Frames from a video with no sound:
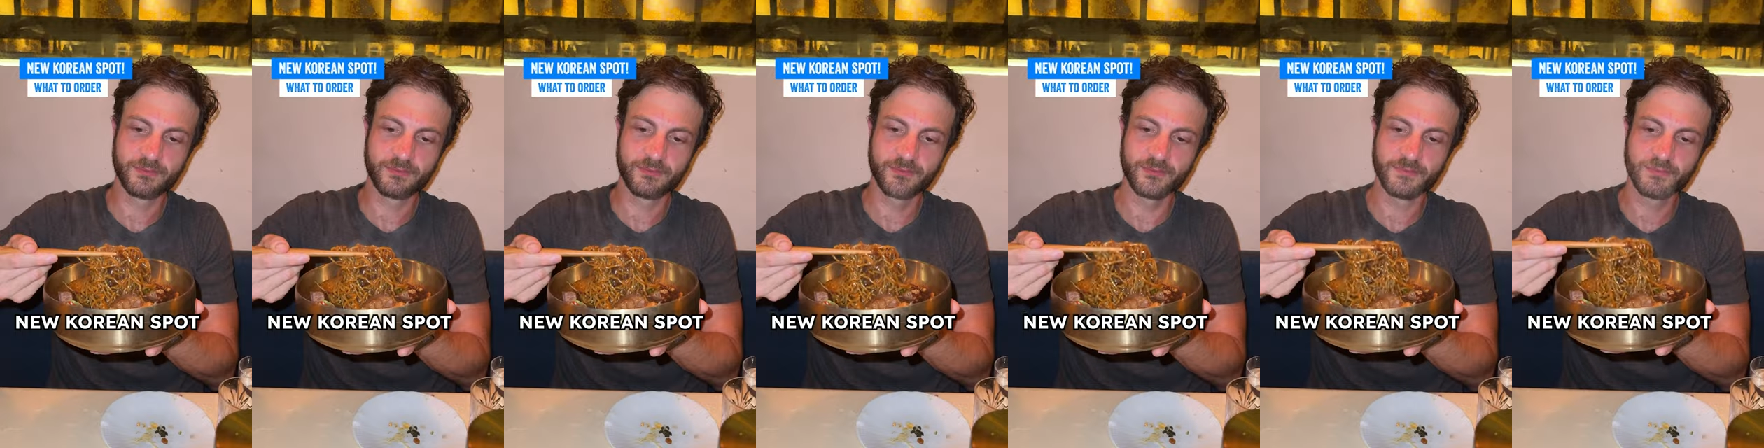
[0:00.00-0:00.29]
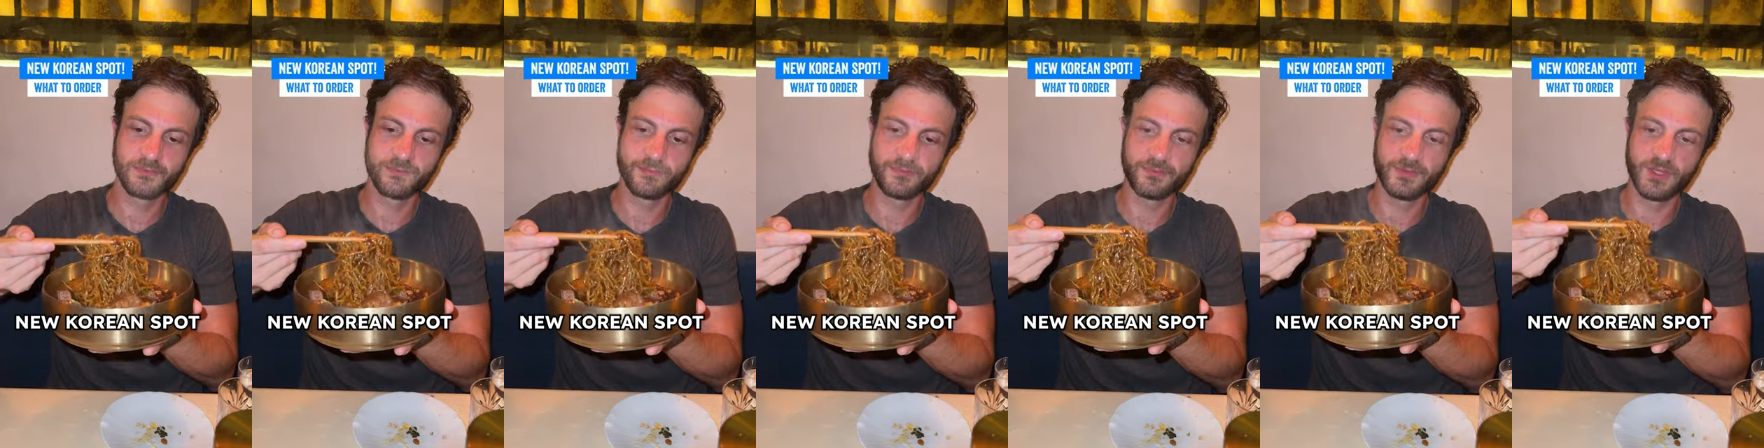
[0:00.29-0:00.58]

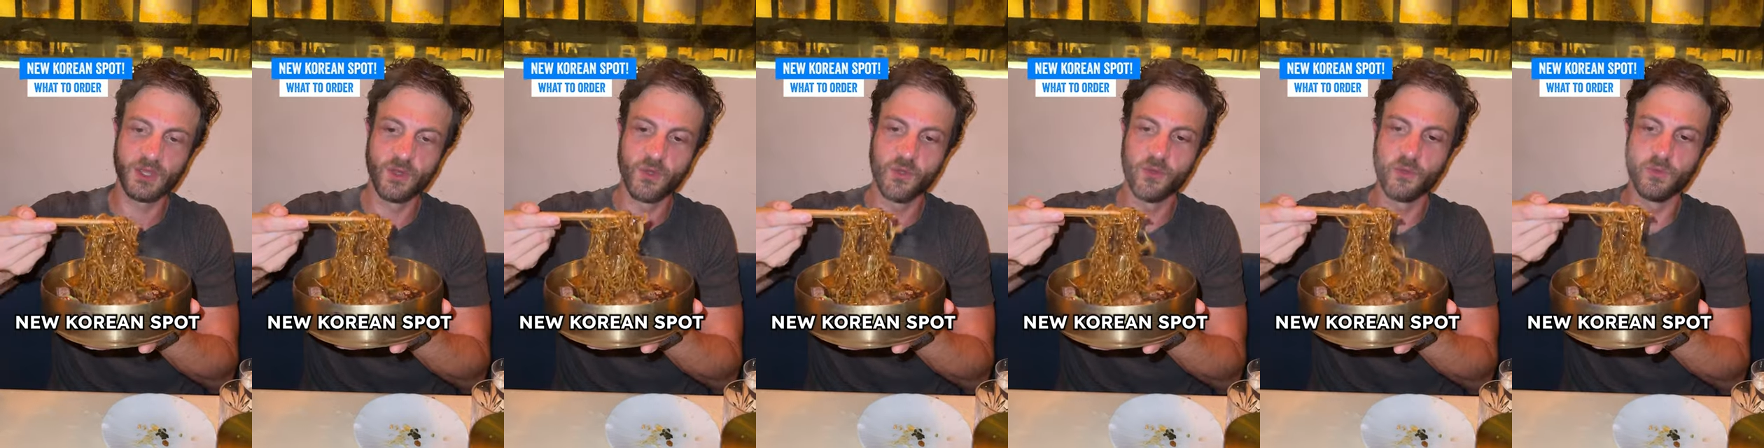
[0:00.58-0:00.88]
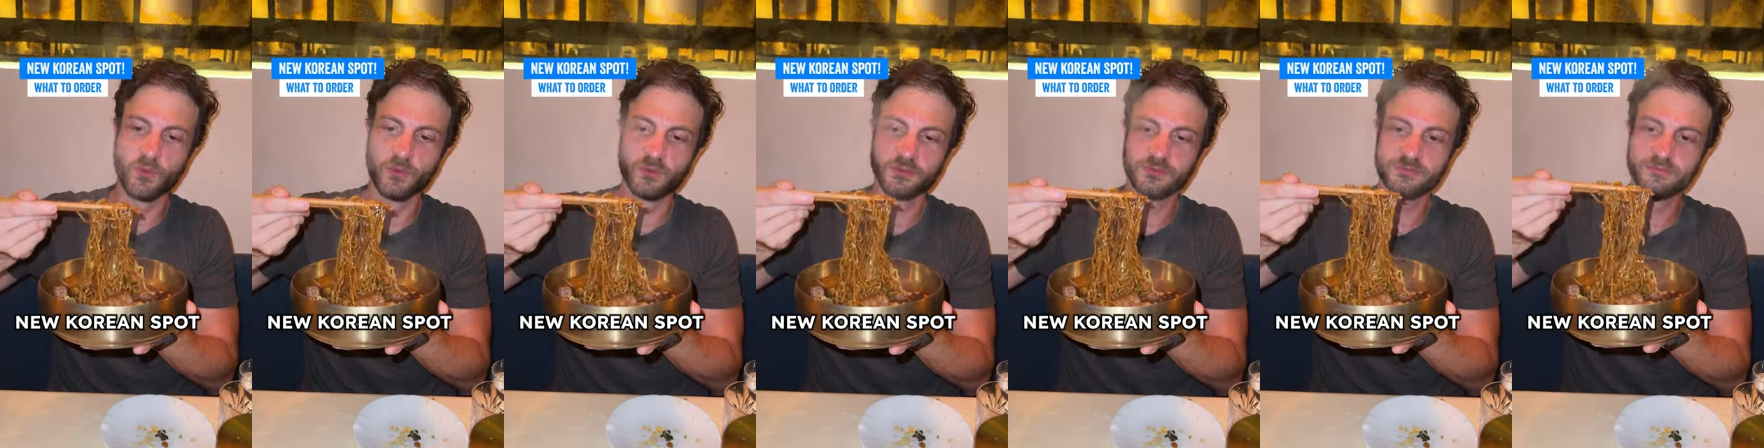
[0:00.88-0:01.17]
new
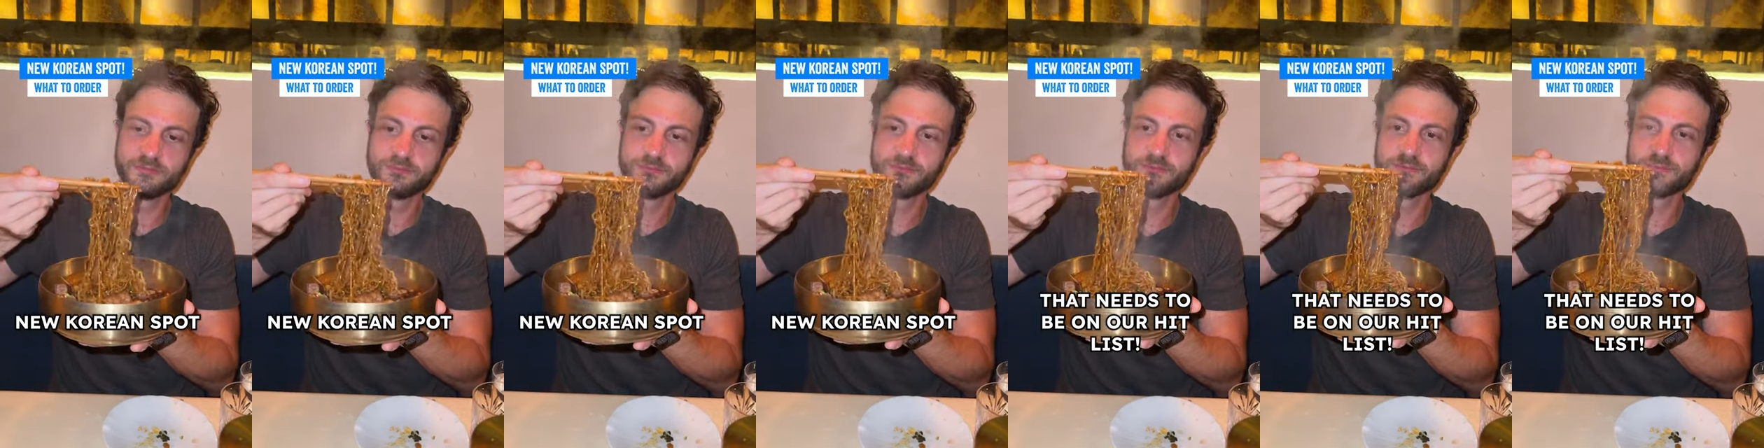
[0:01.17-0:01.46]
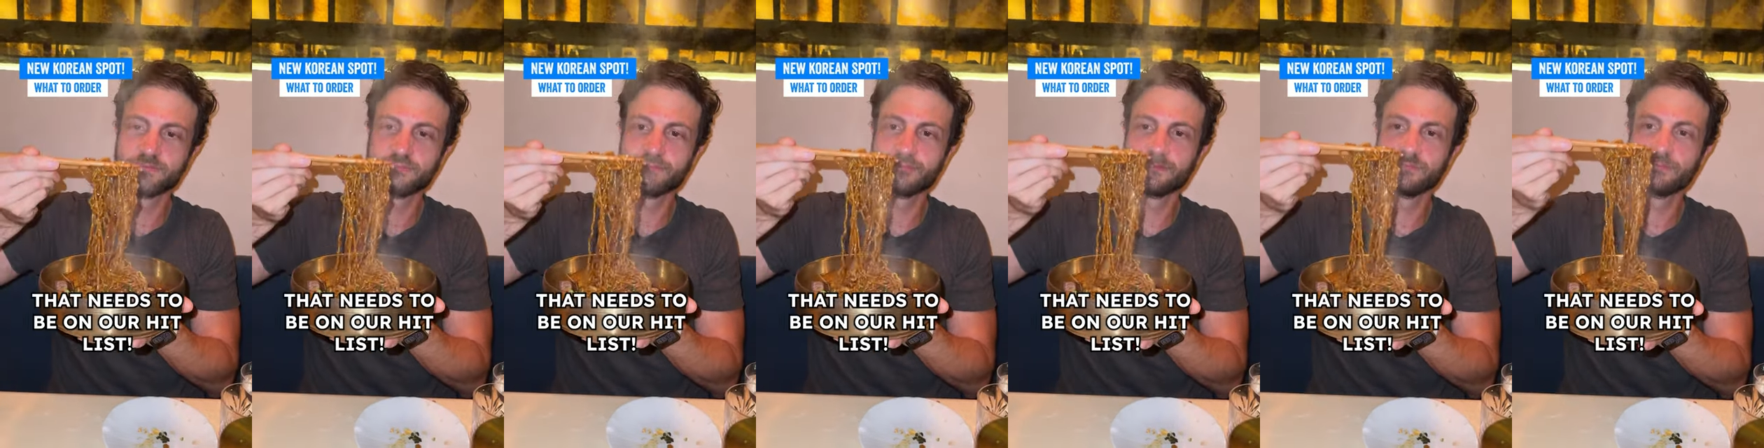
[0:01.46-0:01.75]
Korean spot
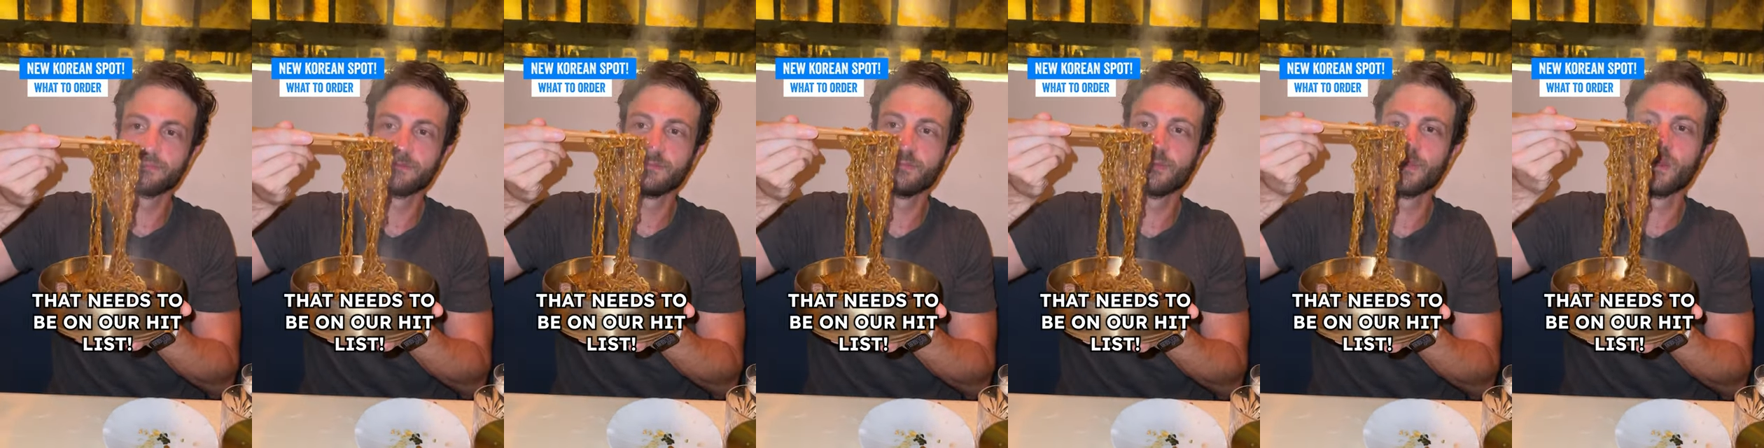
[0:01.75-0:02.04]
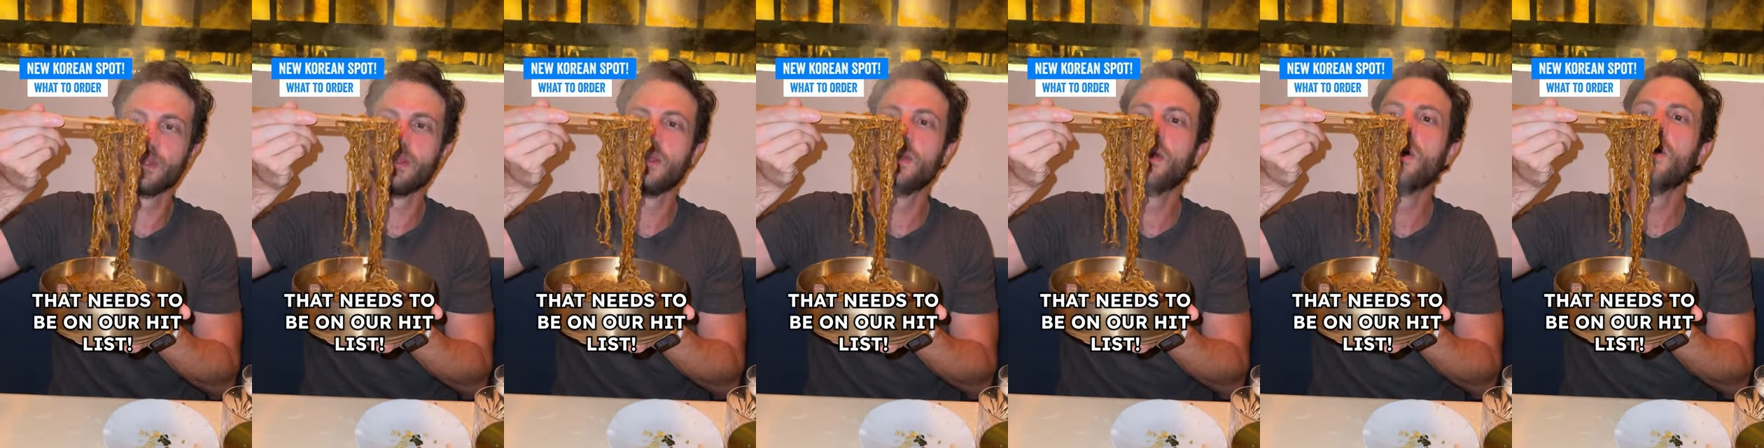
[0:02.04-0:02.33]
that
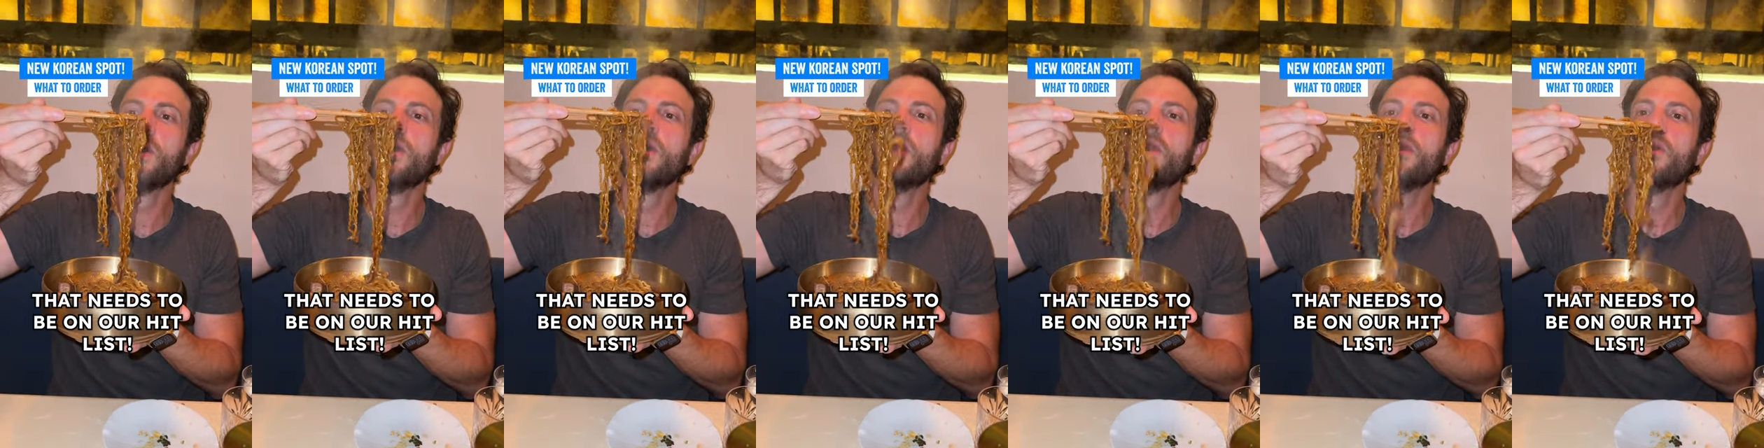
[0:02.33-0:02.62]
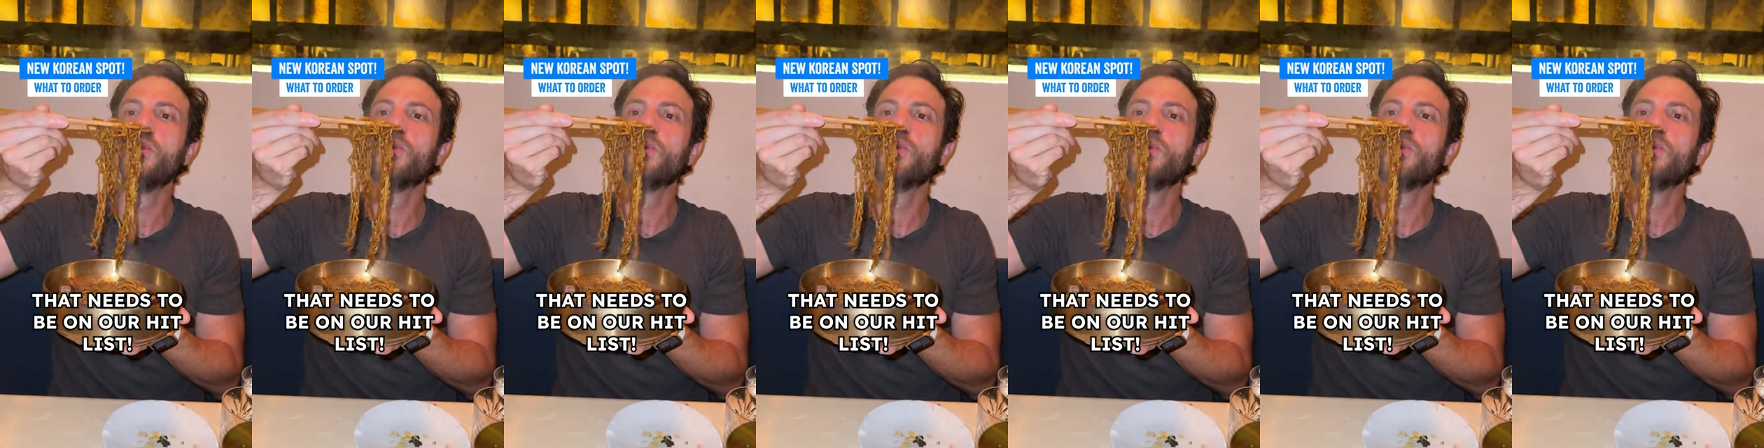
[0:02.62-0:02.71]
needs to be on our hit